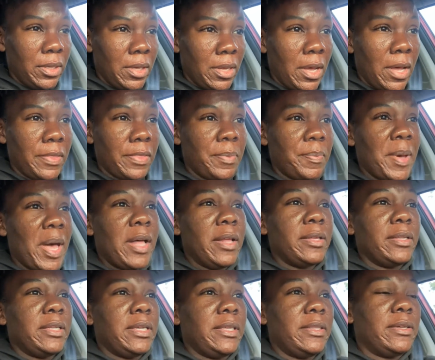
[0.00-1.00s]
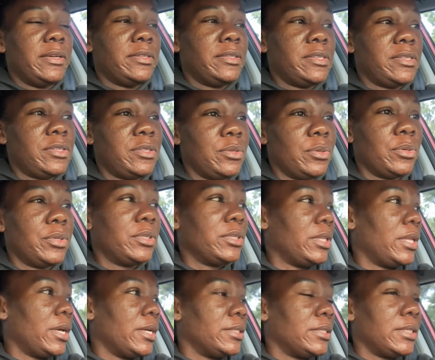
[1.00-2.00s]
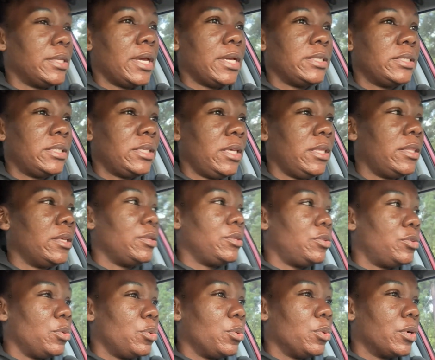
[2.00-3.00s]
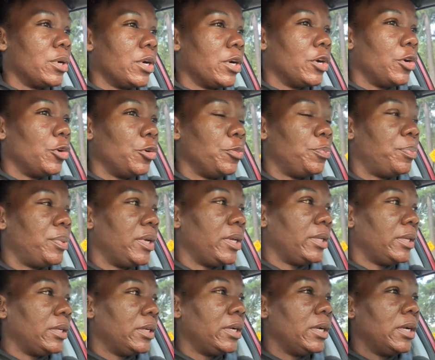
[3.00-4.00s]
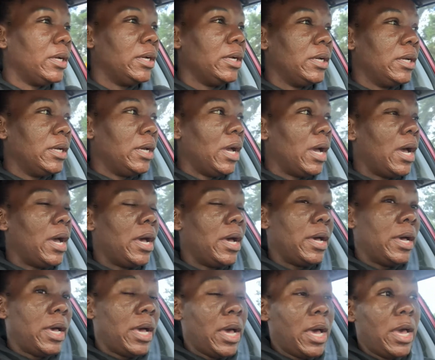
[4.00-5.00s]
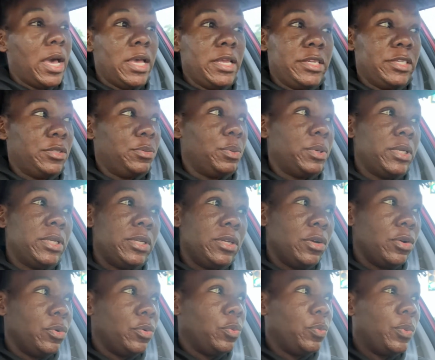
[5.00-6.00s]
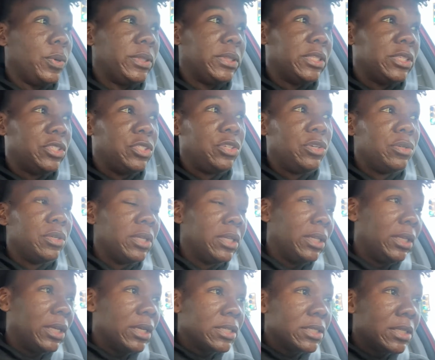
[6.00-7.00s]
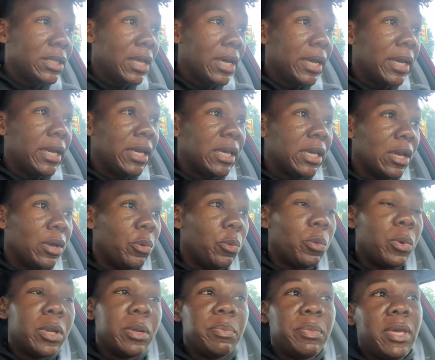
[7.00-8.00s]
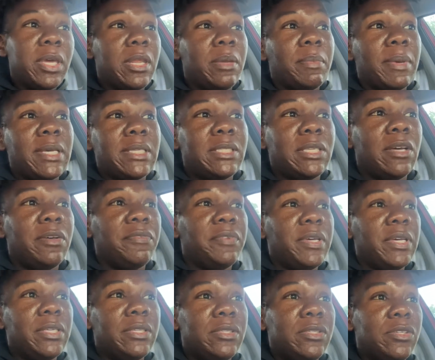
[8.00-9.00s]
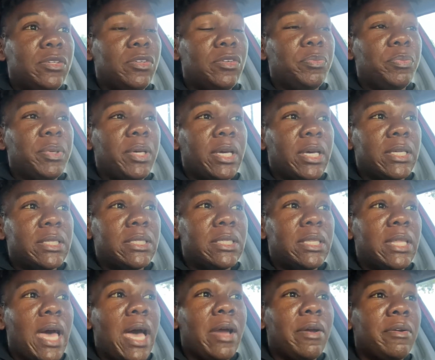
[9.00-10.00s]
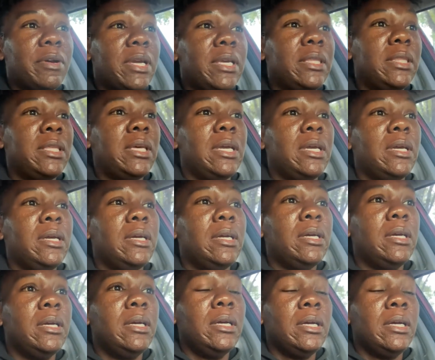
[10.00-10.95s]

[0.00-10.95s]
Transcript: on the balcony, there's a storage closet. I see the door open I, I just want to know what this unit looks like and what I'm getting myself into because that right there